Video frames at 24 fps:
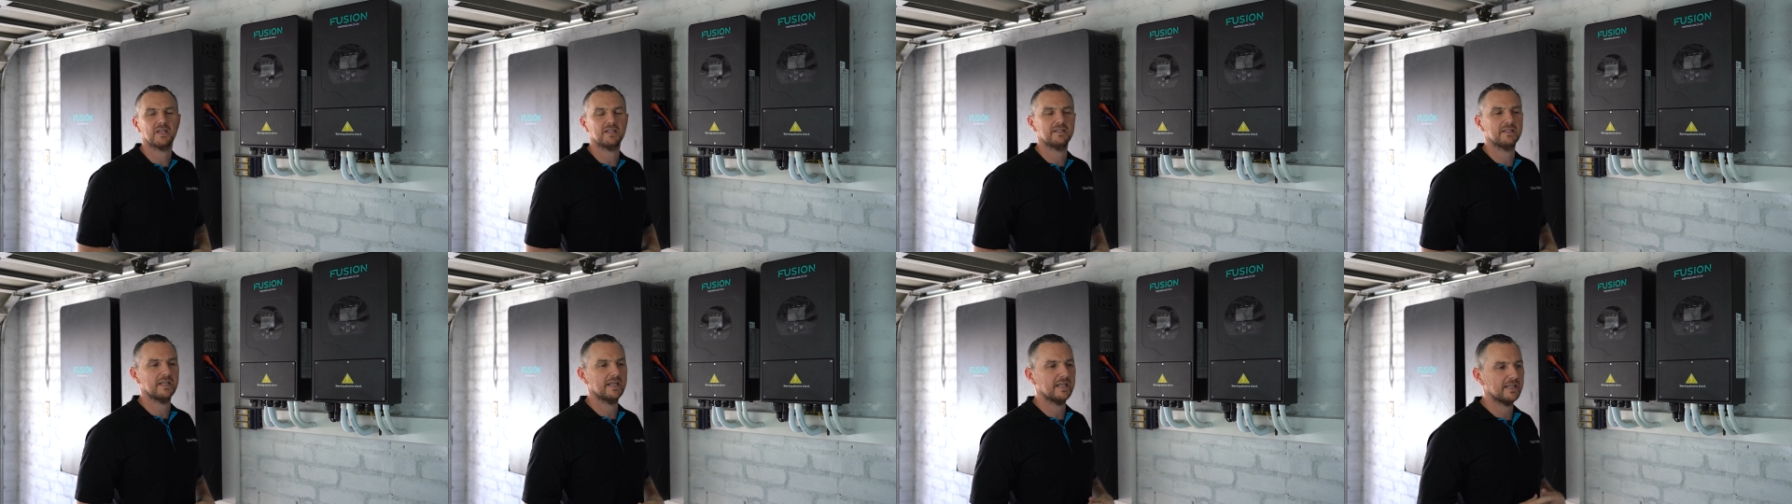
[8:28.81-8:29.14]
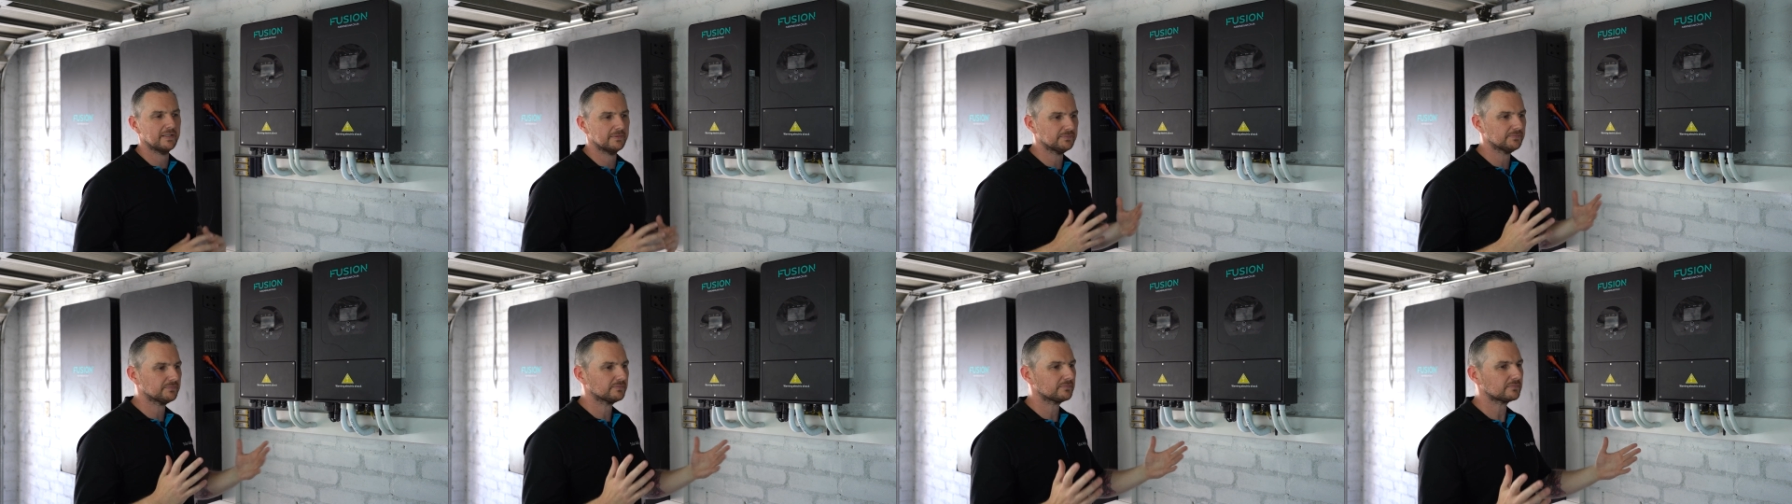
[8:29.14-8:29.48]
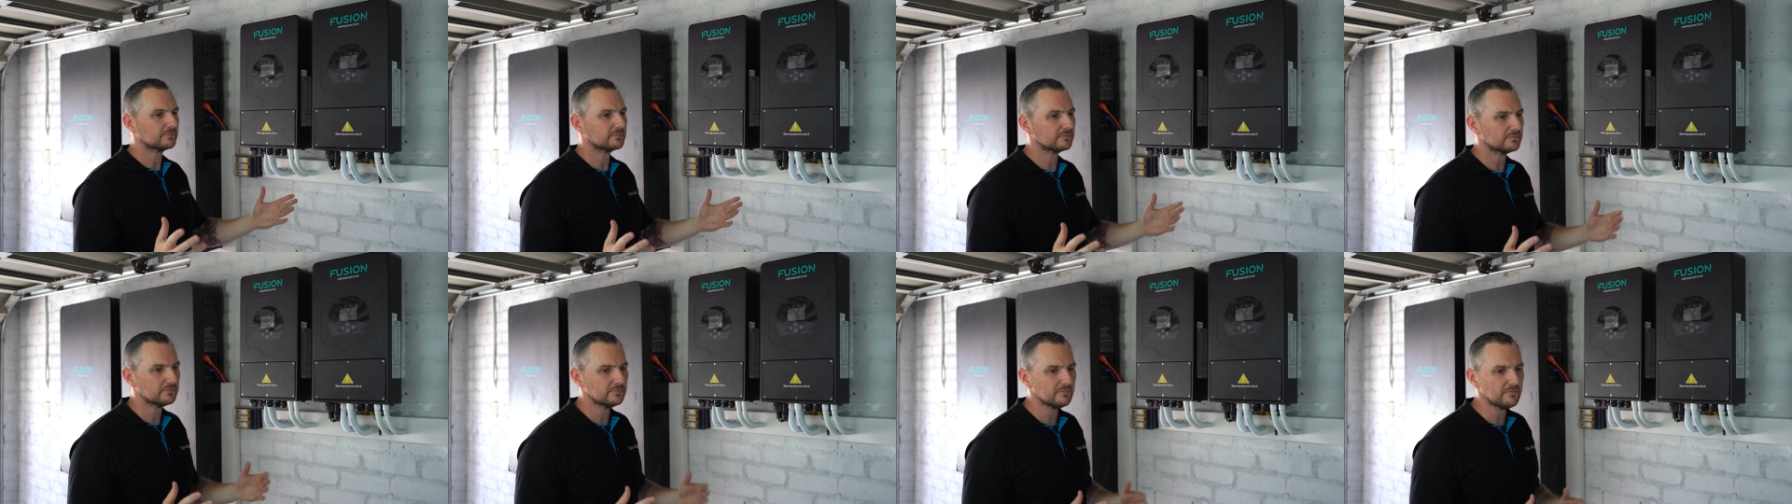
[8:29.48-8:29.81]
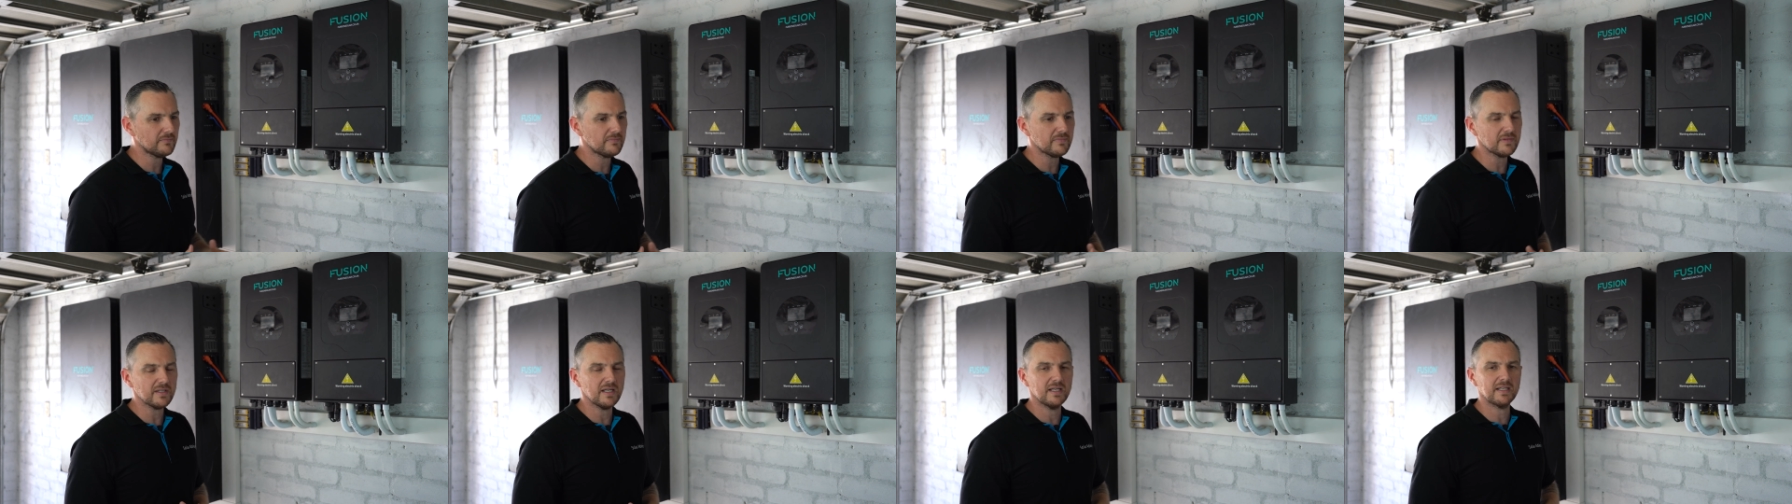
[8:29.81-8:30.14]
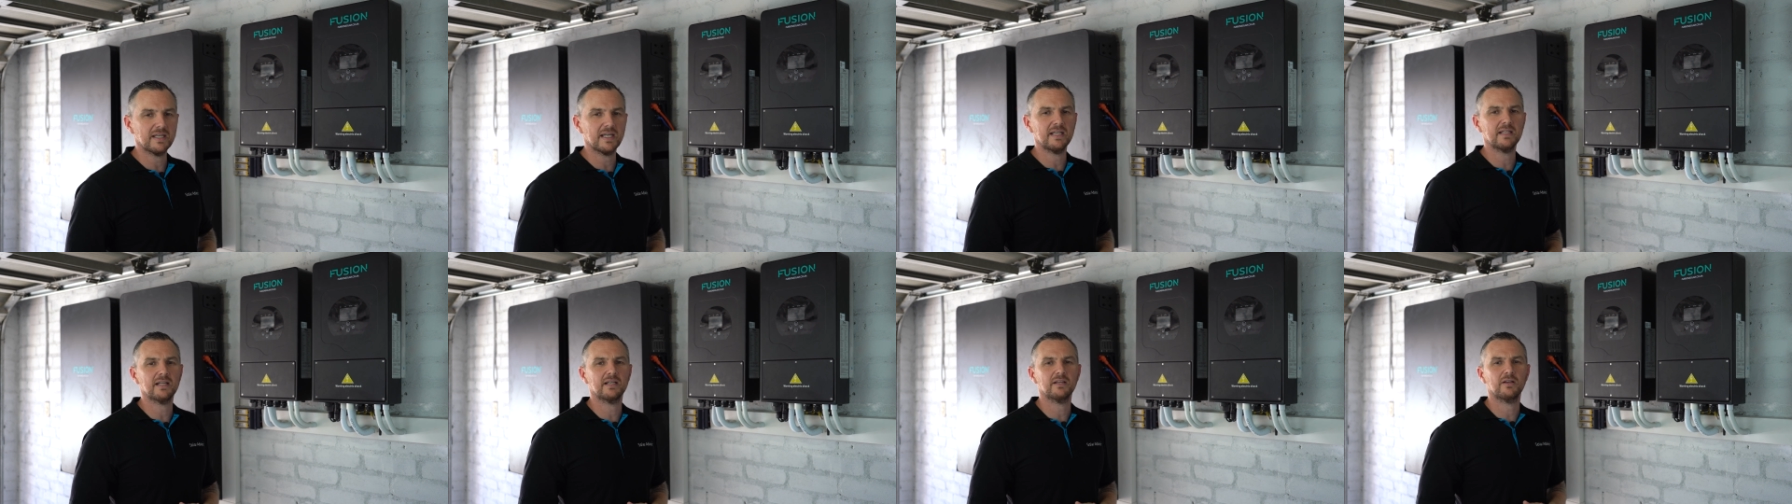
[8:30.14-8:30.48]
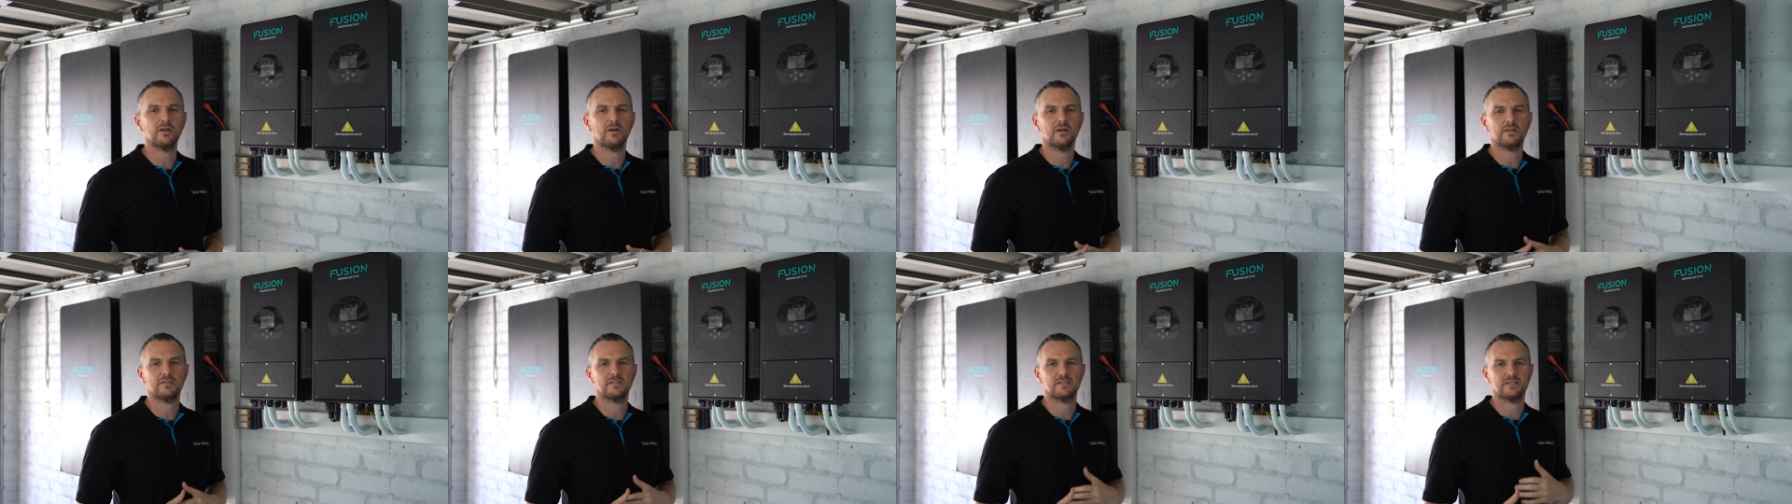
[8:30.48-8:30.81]
And then again, I
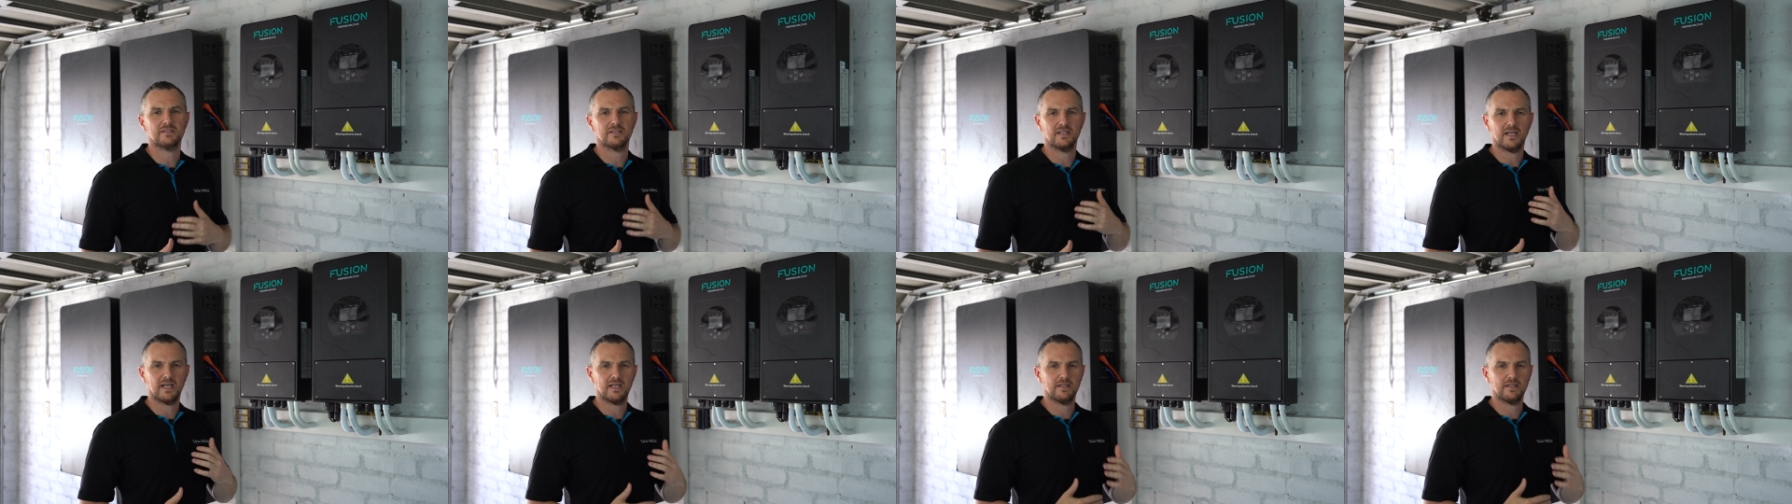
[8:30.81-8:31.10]
got